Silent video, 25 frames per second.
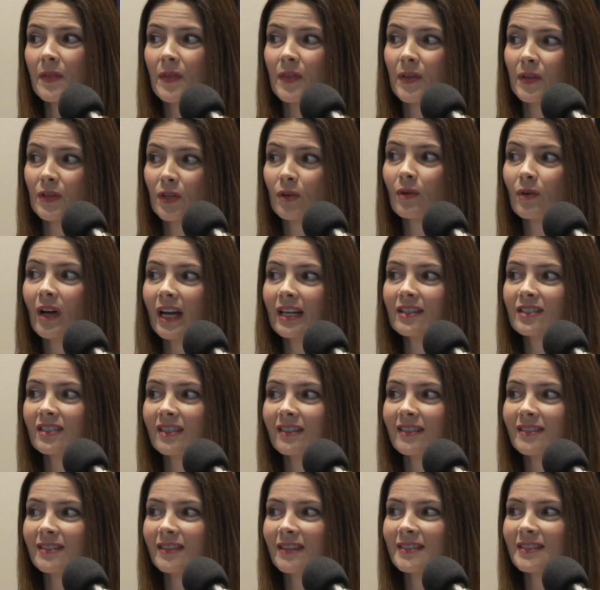The new
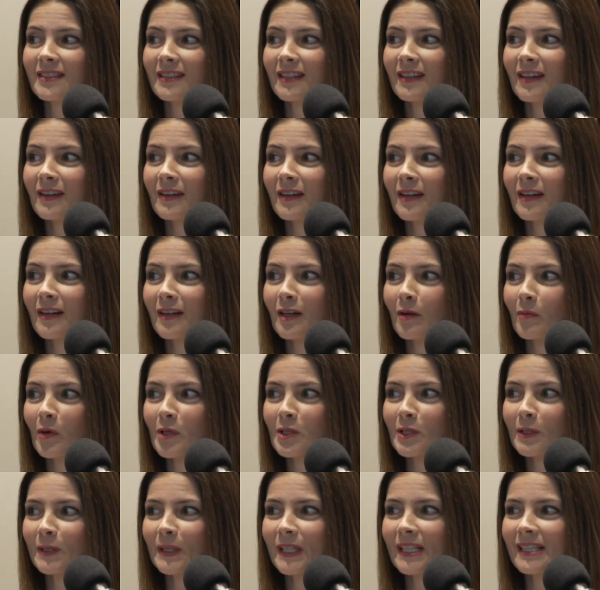agent is listing a
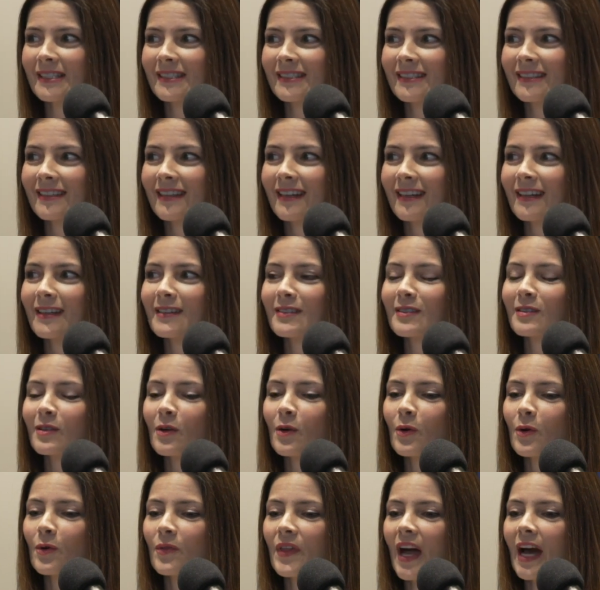commercial lease. Yep.
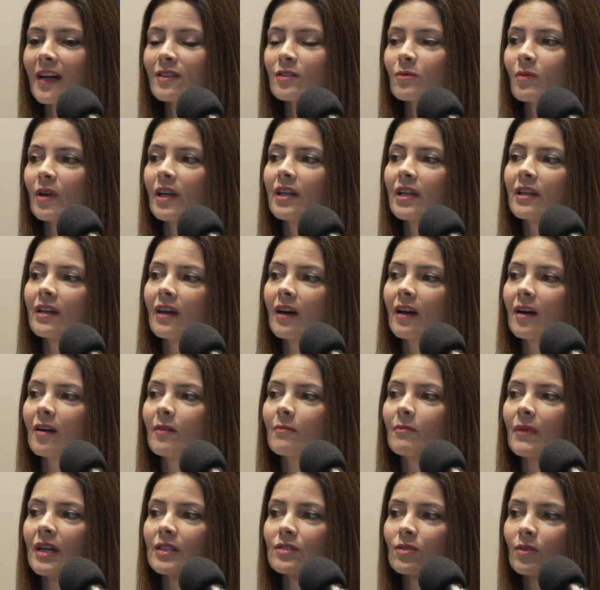So that's when a
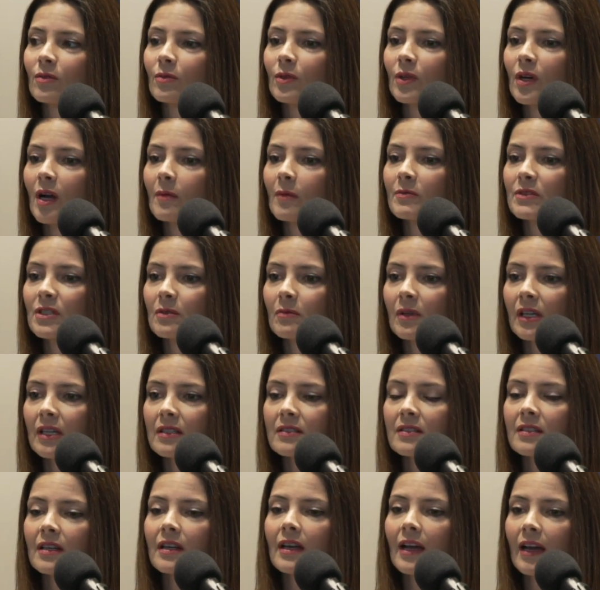mentor will come to me
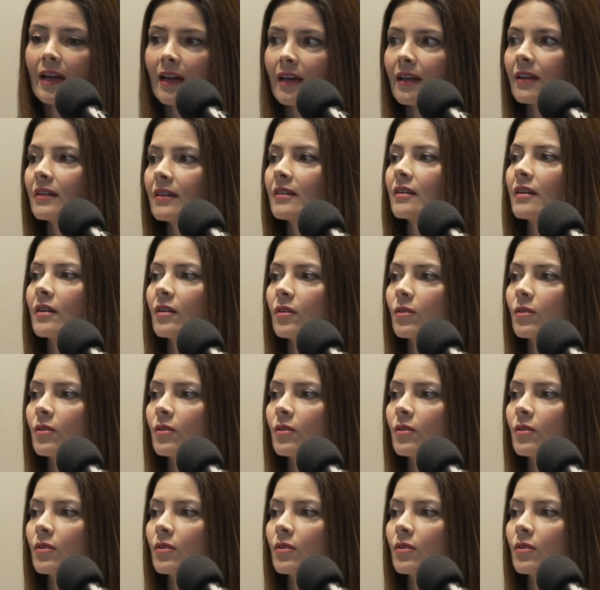and say, hey,